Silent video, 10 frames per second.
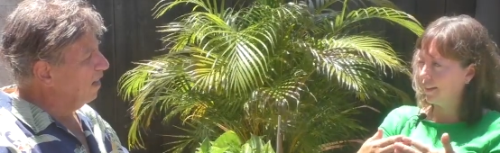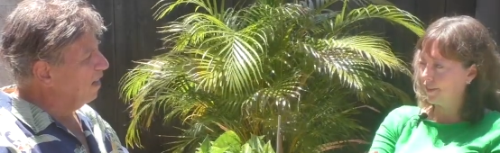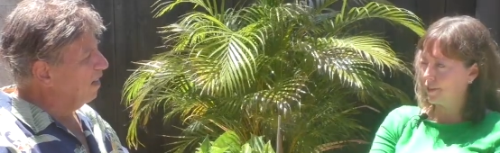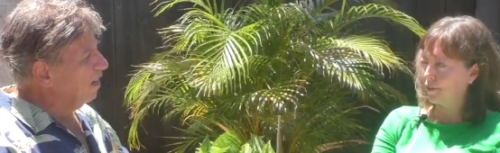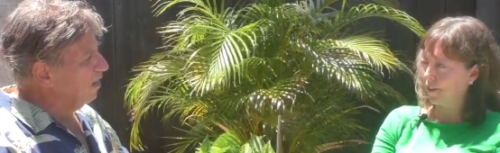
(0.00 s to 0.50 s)
Speaker 1: eat
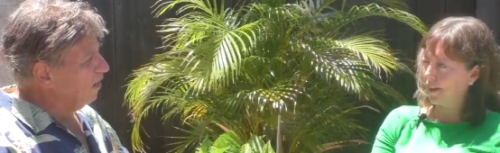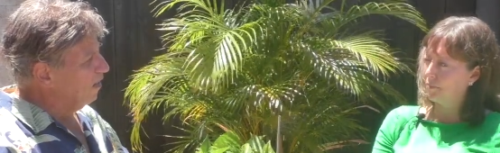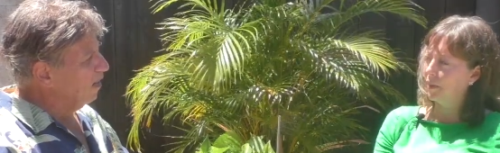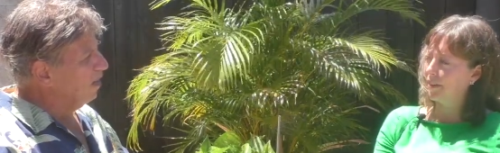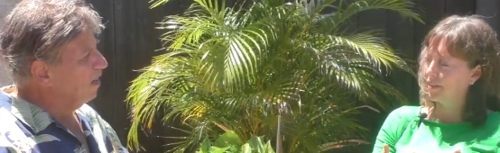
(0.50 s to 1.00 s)
it too. I
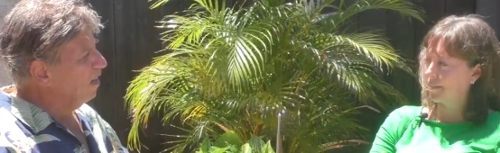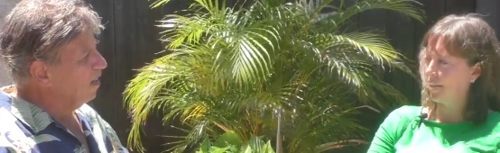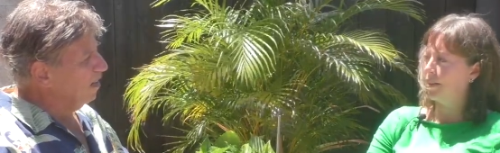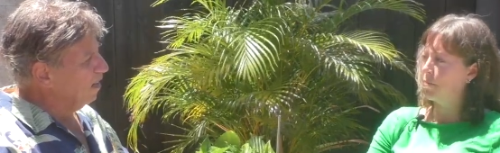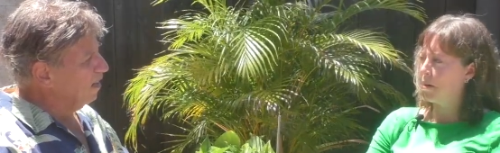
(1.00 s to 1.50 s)
could be the
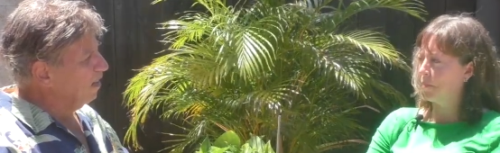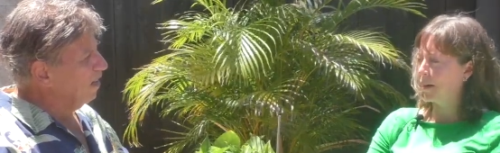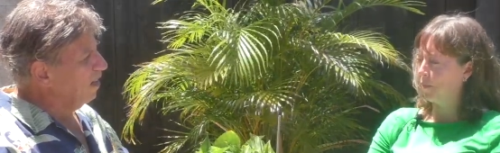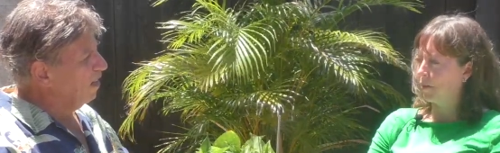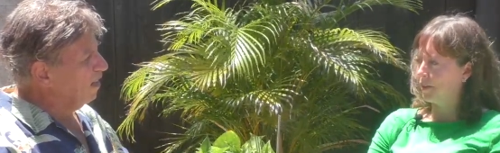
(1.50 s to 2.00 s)
stay-at-home mom
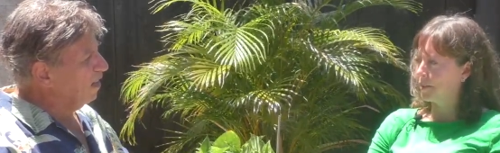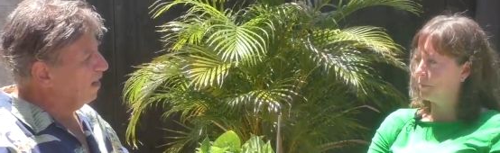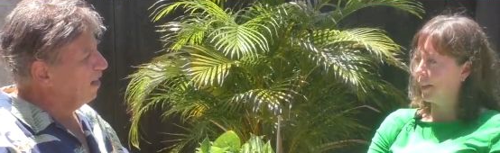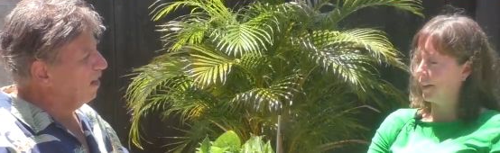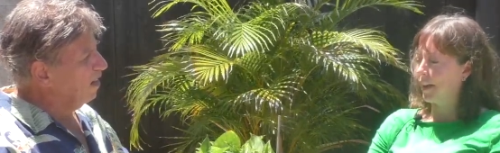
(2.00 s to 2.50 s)
that I wanted to
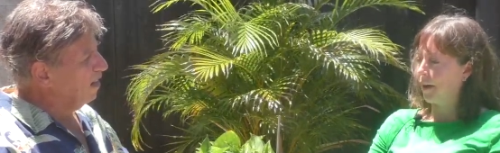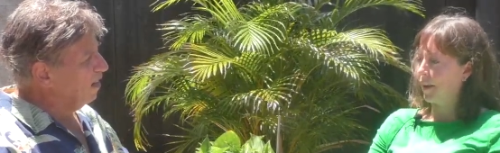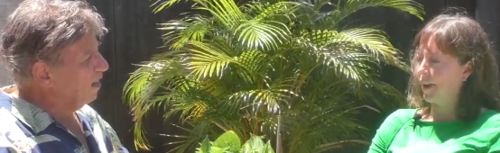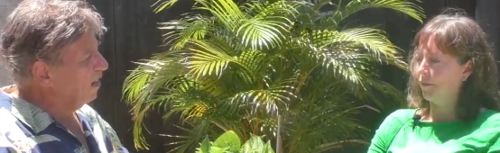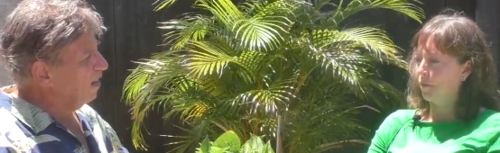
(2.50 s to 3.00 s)
be and now
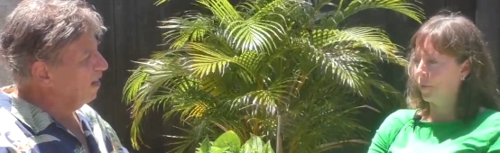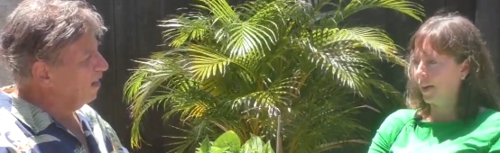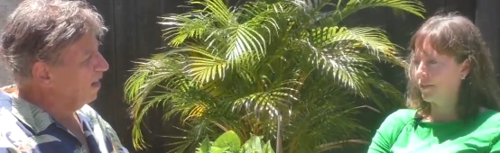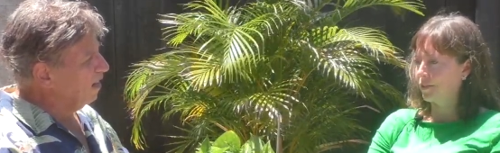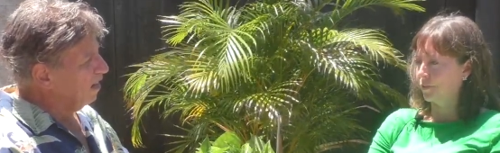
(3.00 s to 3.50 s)
I have a
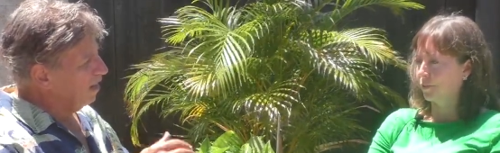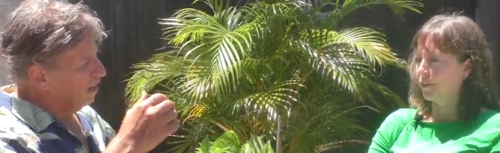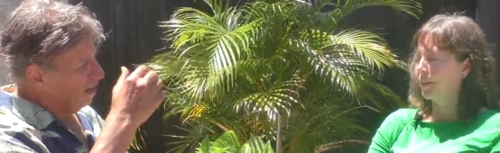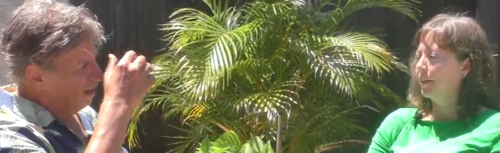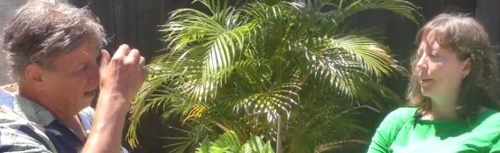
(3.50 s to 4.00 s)
way to
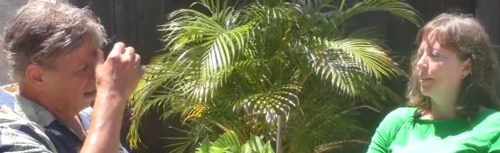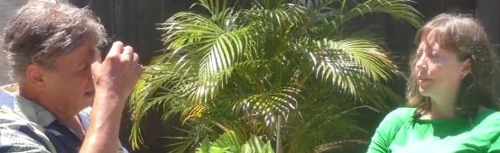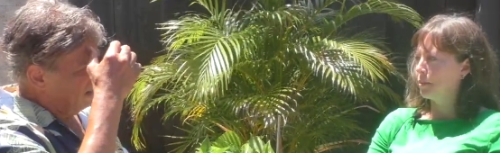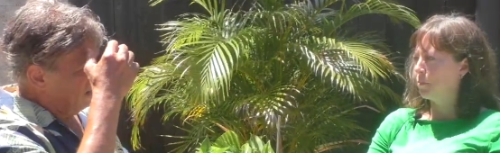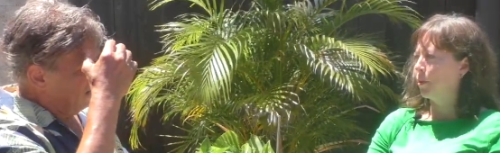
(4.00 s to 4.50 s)

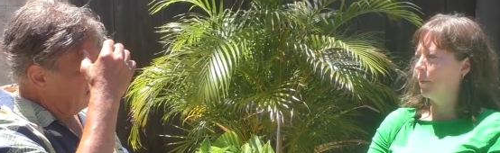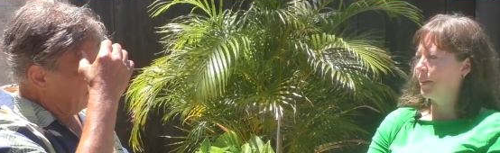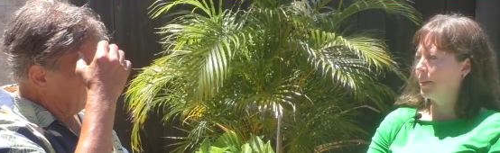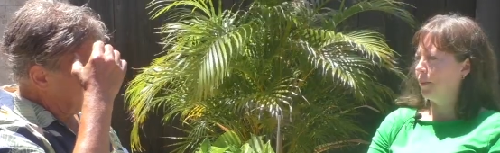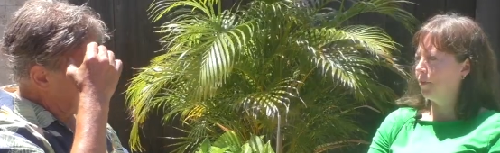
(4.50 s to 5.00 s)
support
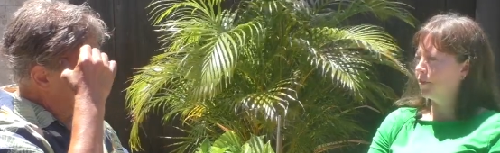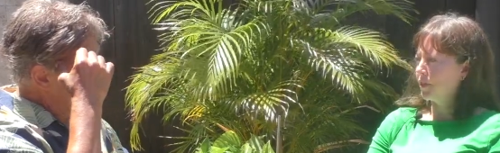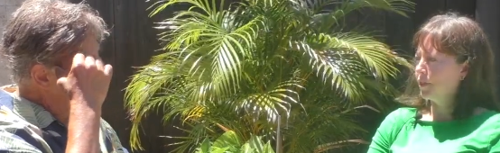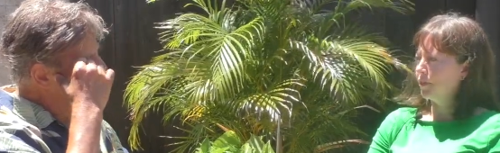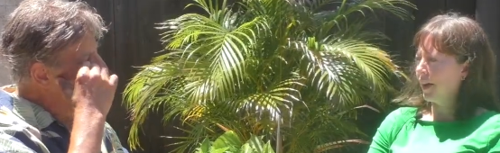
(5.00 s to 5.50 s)
myself to
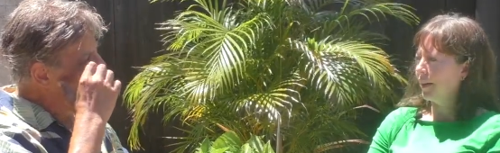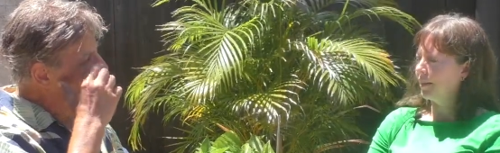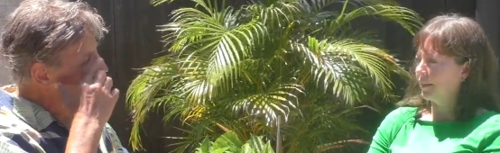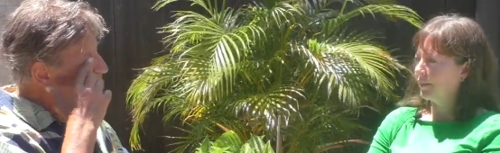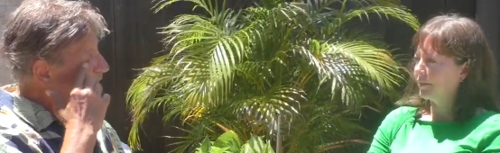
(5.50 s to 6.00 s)
do that.
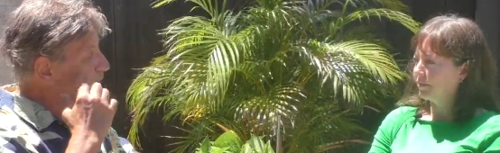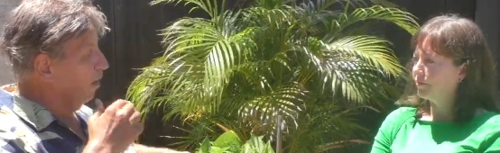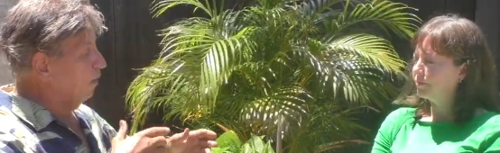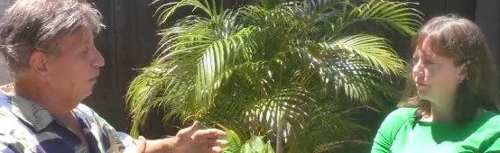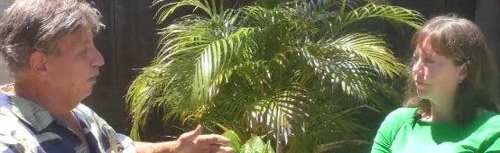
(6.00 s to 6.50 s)
Speaker 2: And
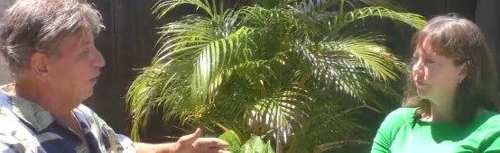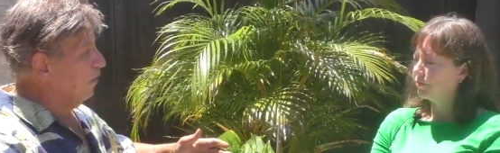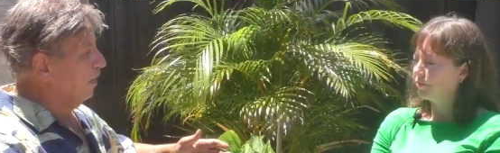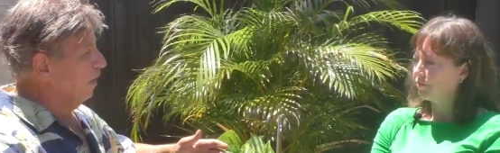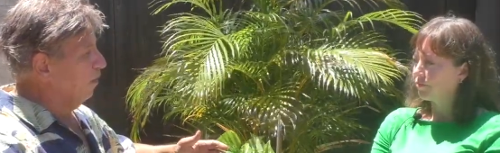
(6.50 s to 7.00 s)
not only you
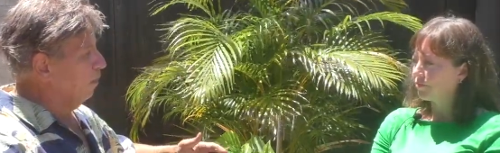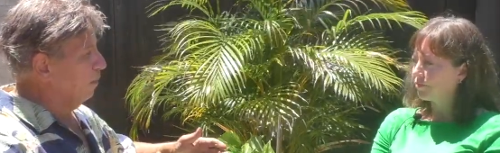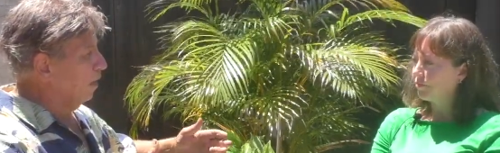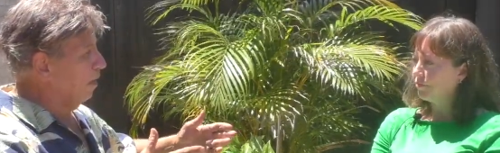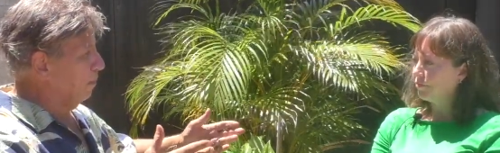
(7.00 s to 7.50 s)
stay-at-home
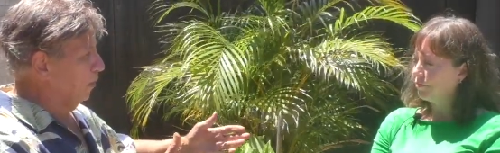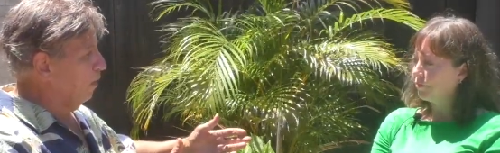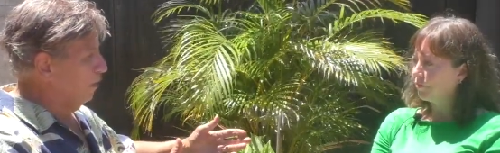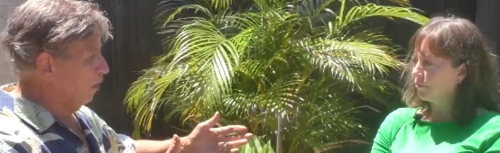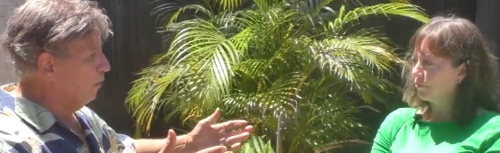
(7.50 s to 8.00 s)
mom,
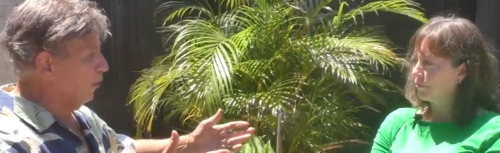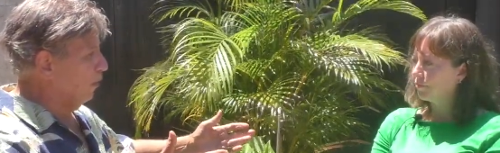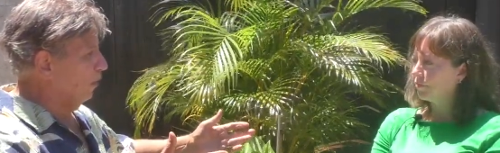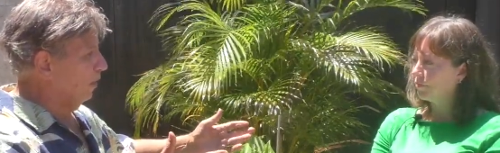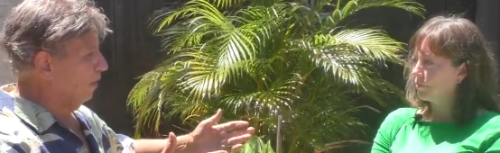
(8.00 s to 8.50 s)
you're a
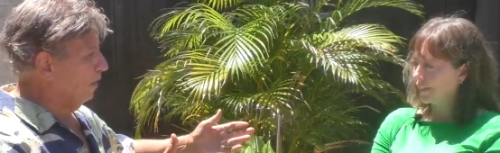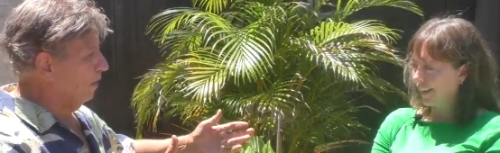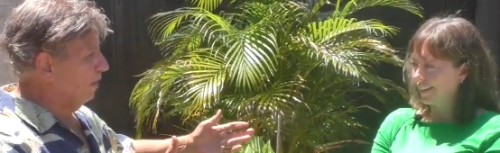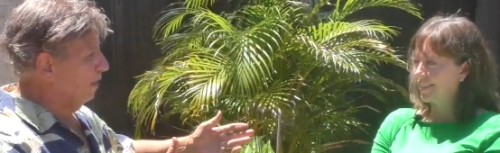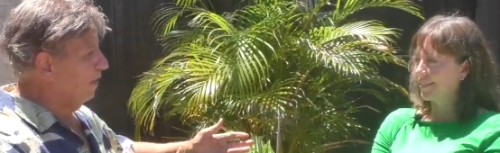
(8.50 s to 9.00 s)
homeschooler.
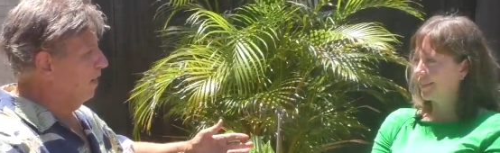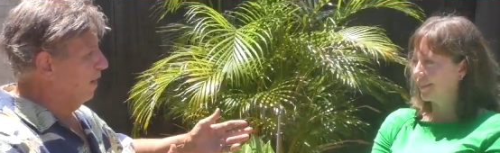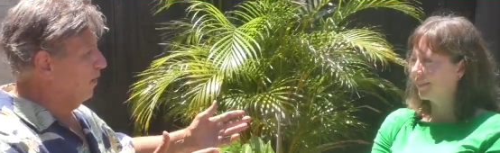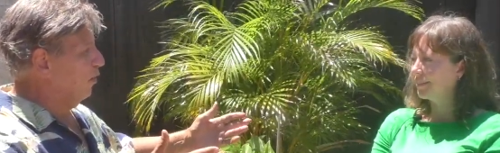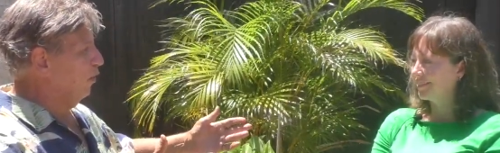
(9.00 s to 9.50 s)
Yes.
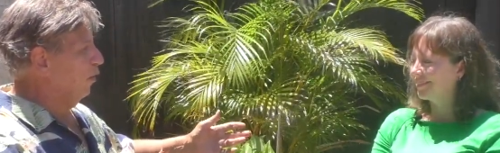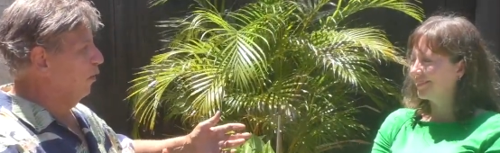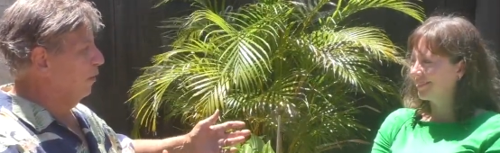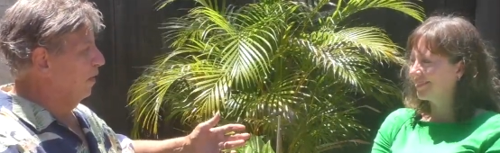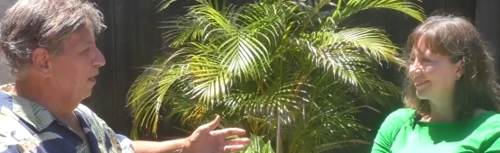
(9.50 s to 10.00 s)
And
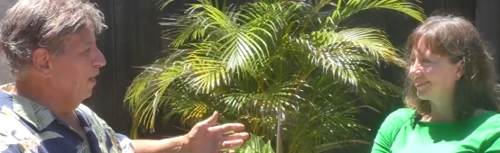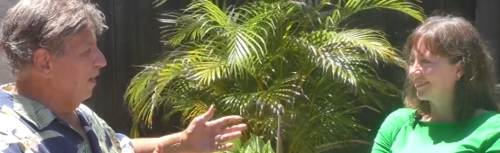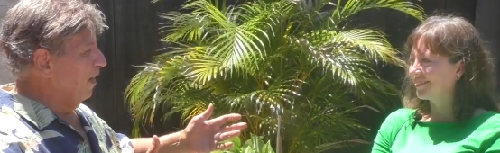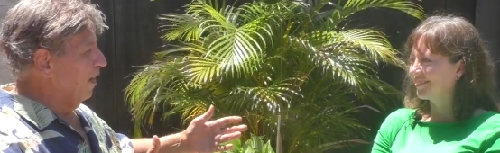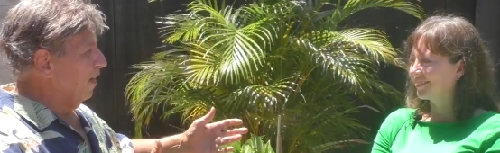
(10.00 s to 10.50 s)
so
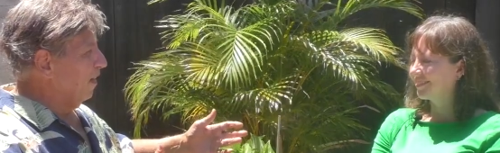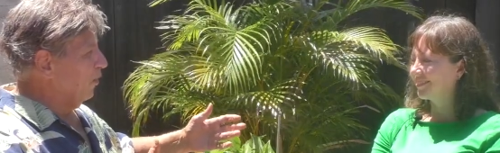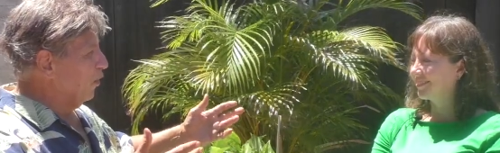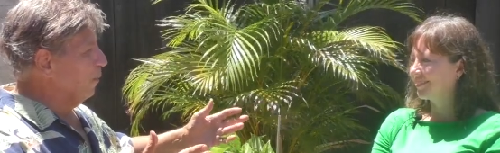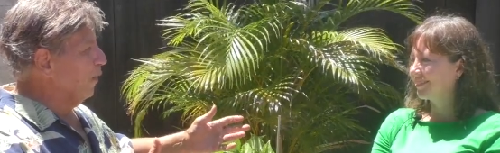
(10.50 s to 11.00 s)
uh,
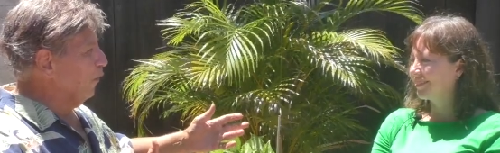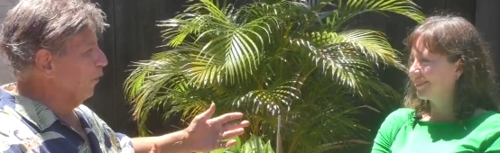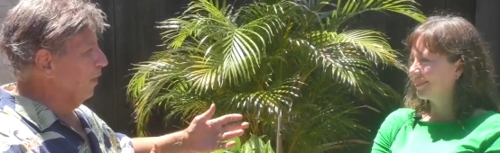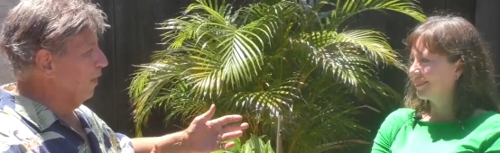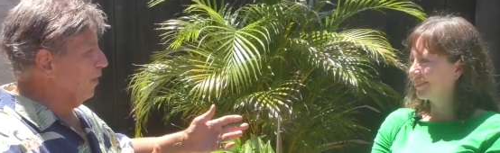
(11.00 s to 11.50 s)
so much for the